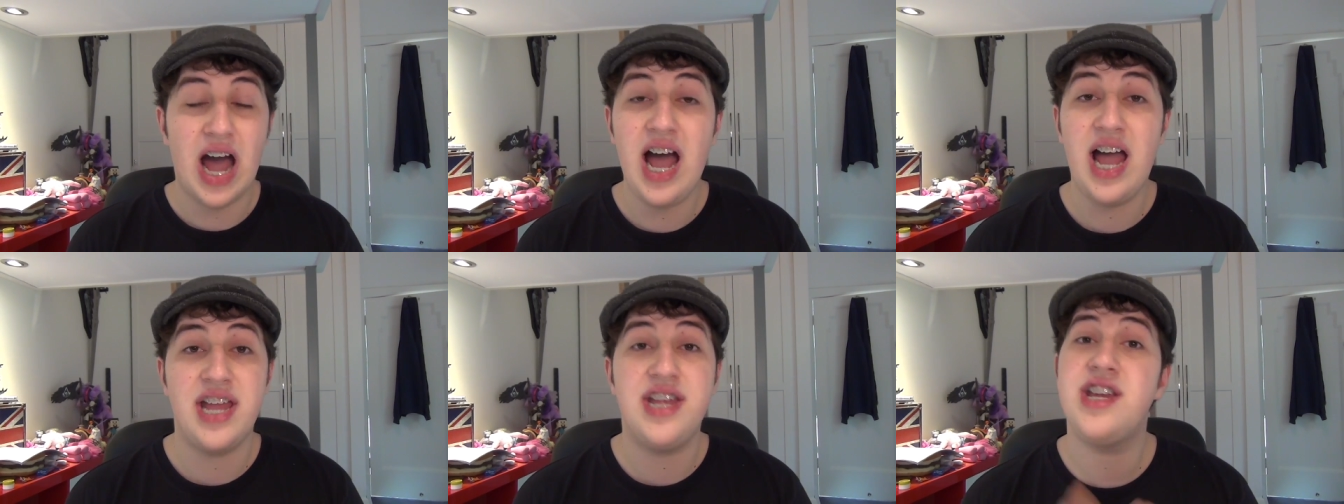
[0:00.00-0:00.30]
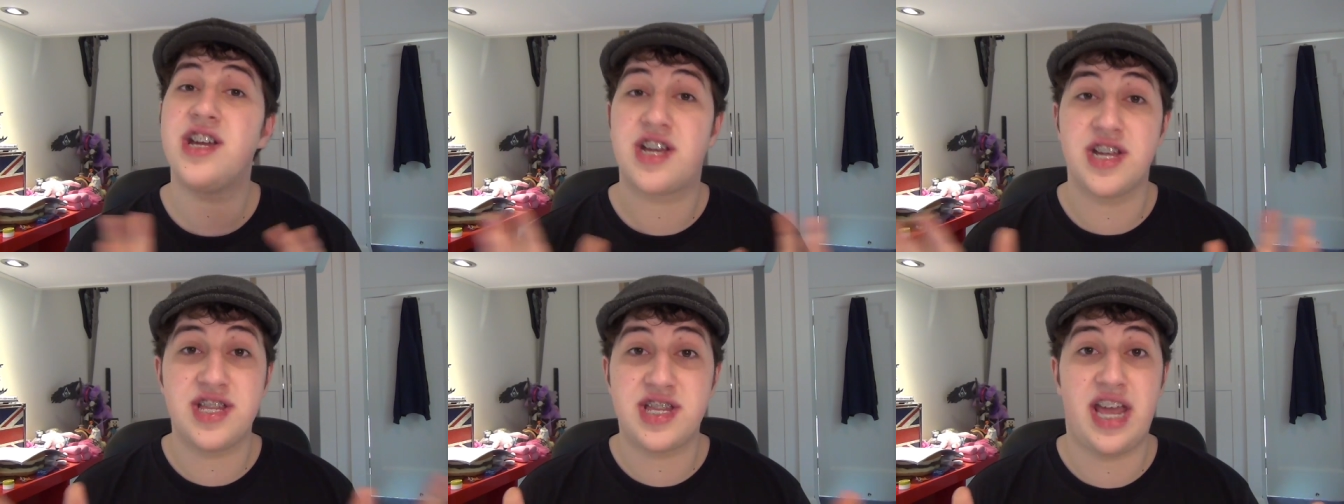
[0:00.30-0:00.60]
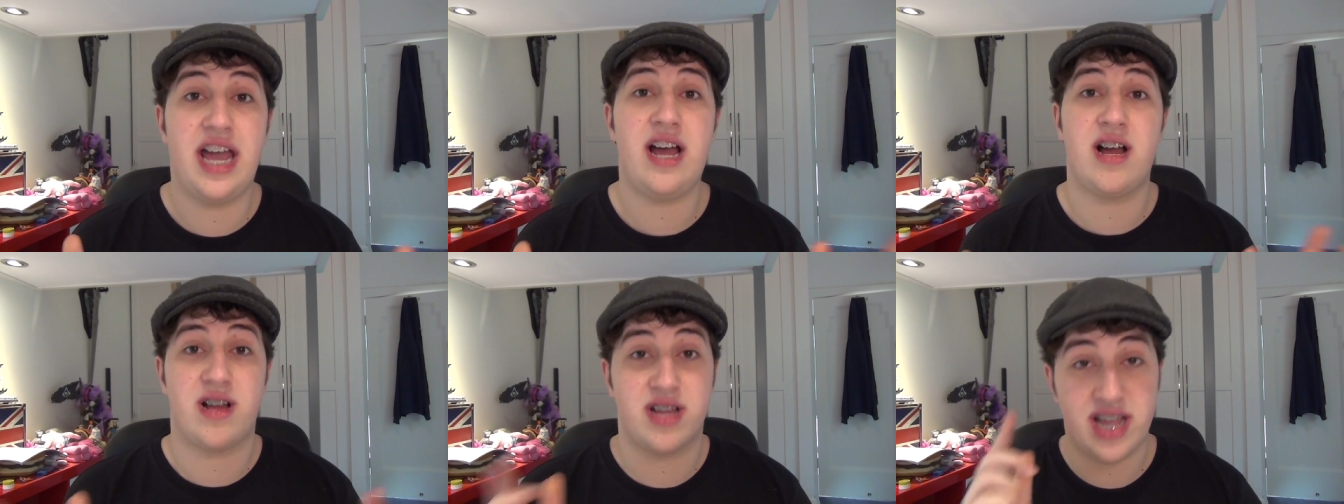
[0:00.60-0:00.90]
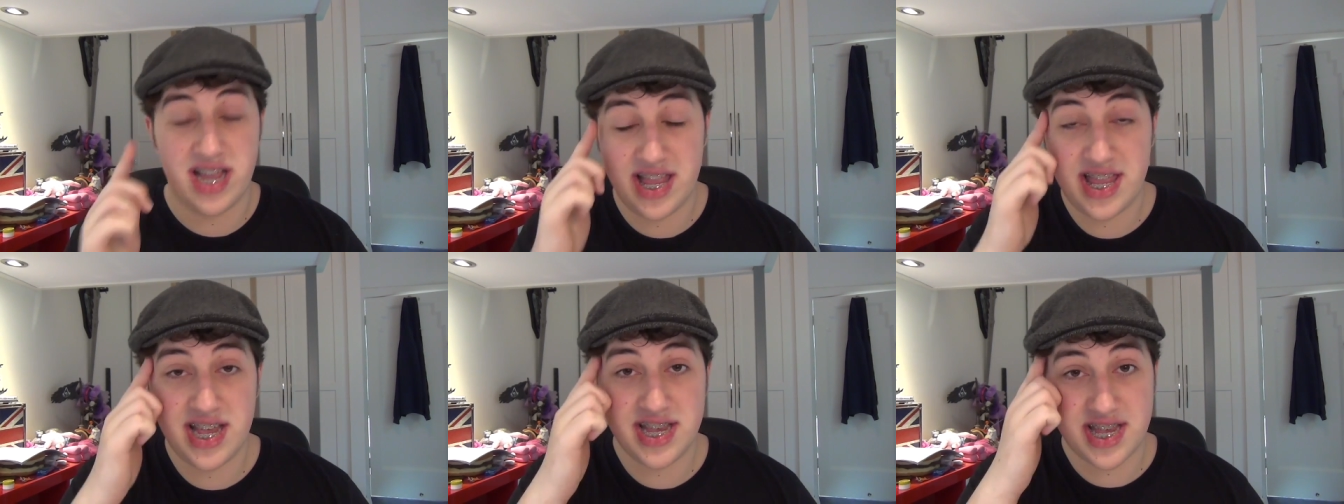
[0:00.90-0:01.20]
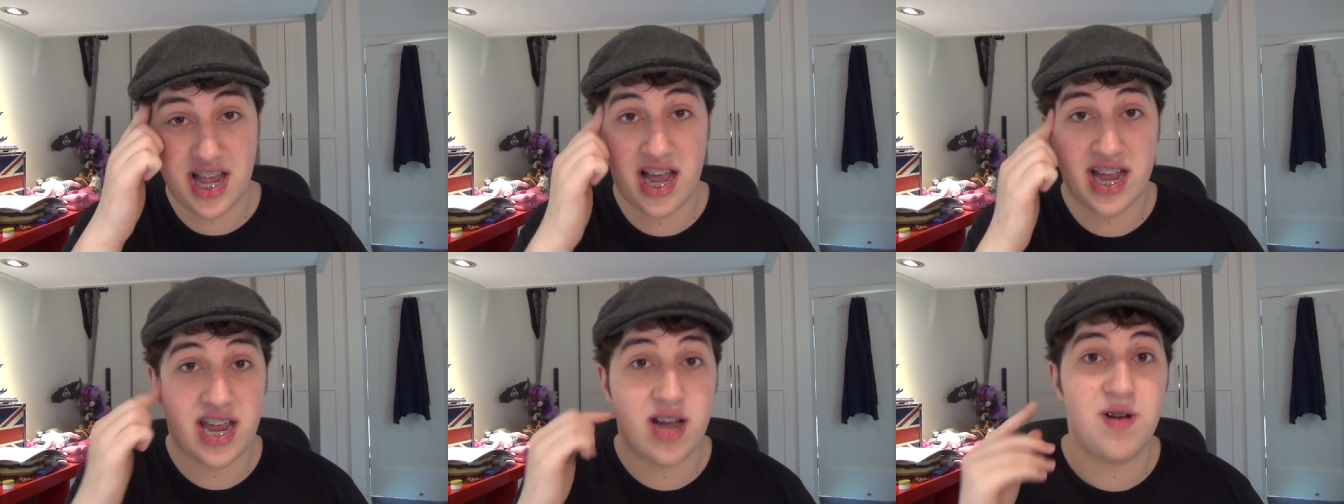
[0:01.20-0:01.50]
and you can tell, and
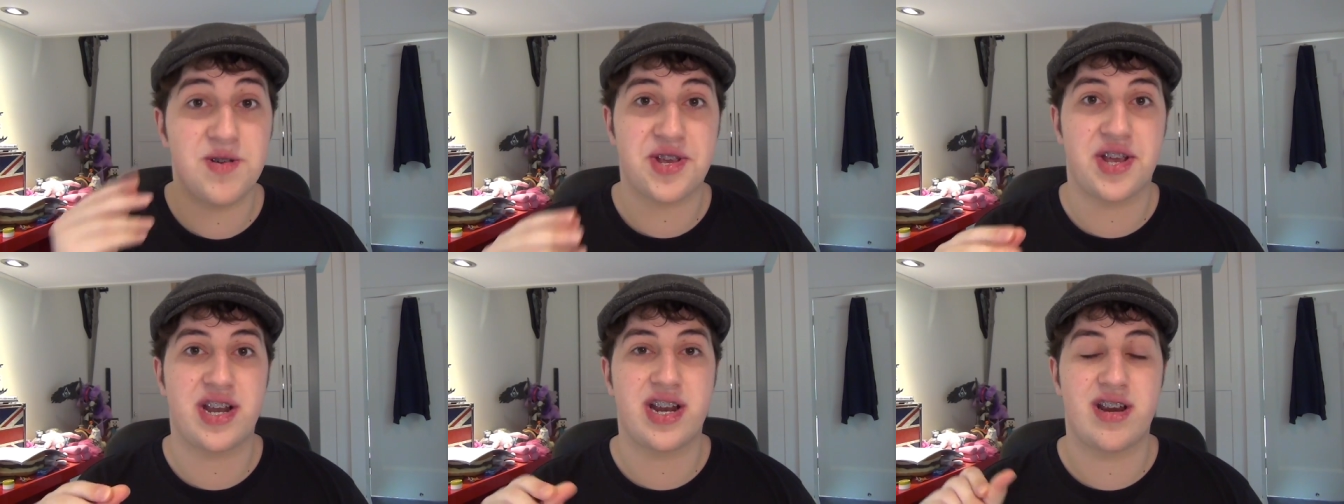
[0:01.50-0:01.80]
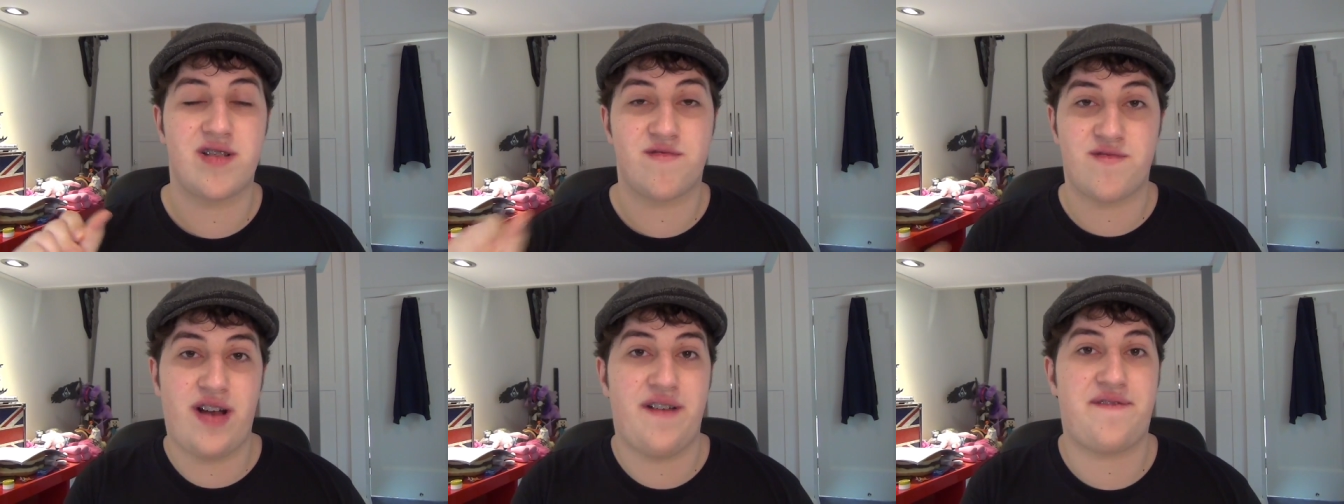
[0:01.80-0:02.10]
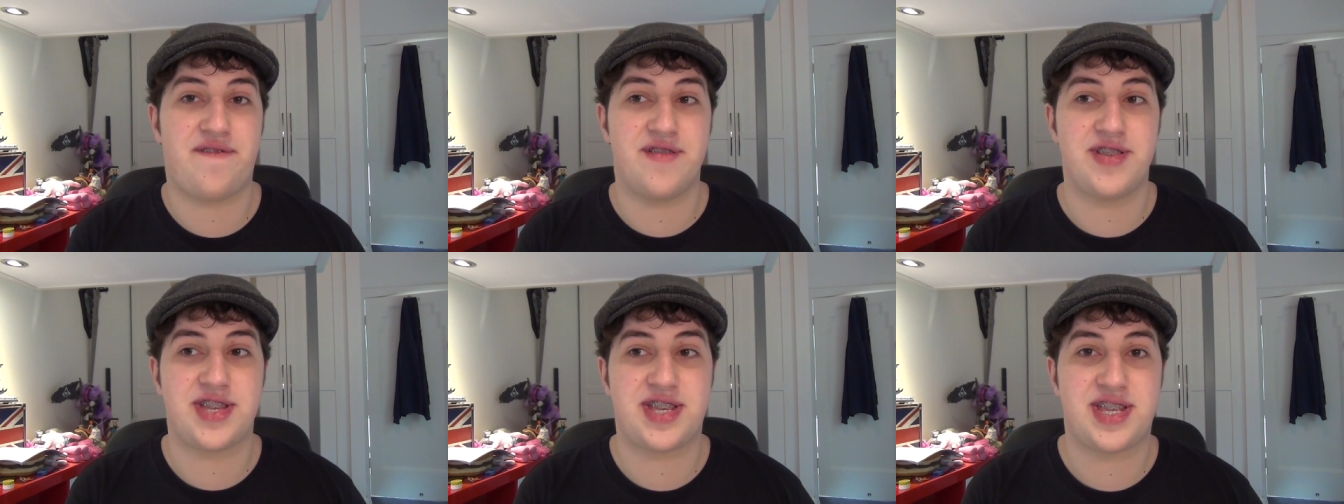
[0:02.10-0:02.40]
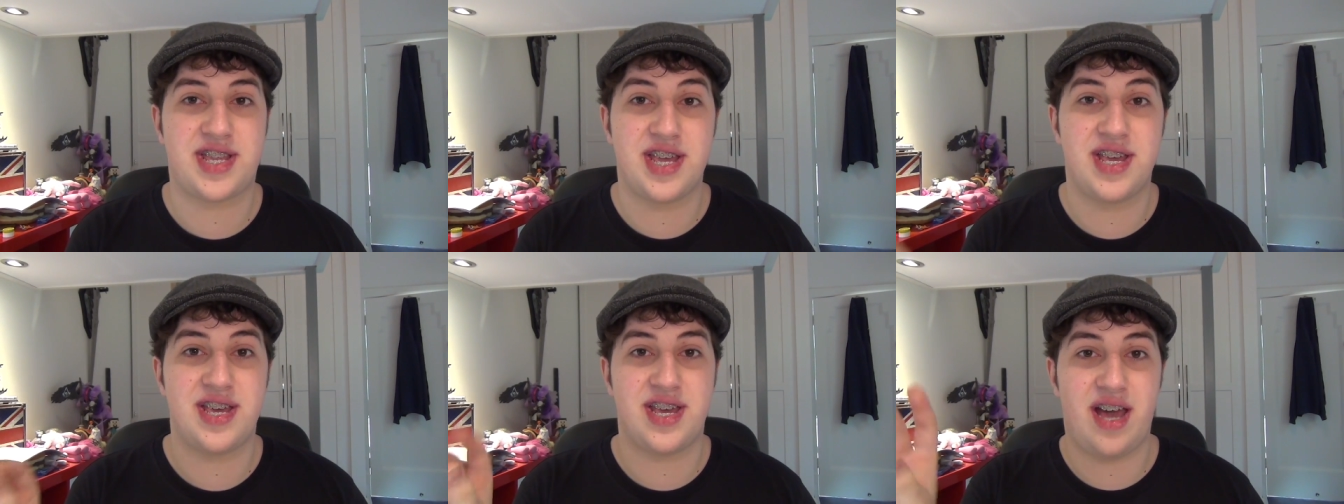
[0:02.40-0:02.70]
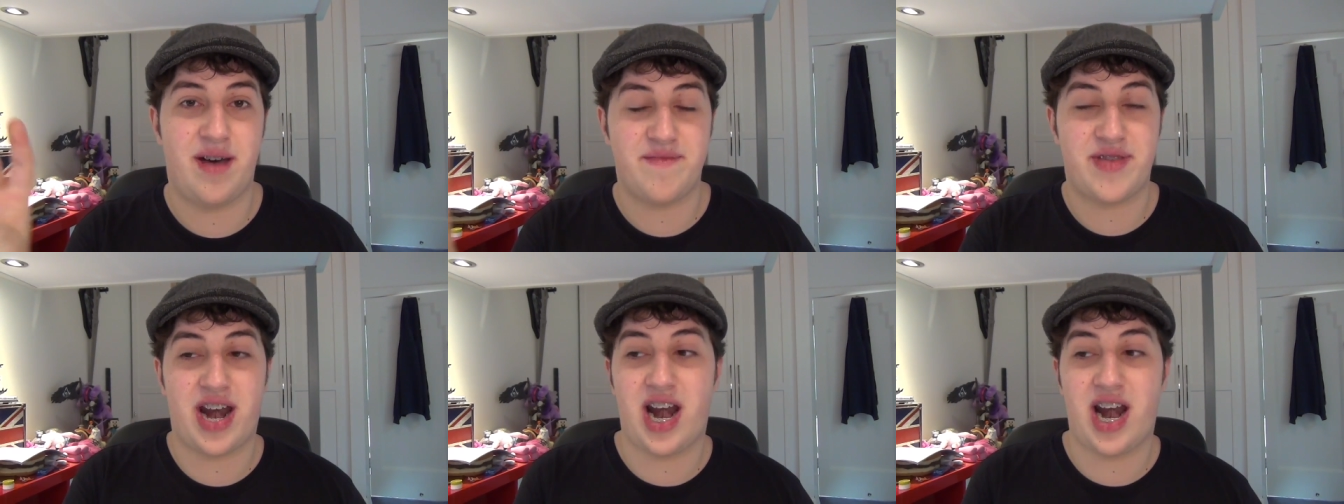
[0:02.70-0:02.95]
there's like also a little reference to um,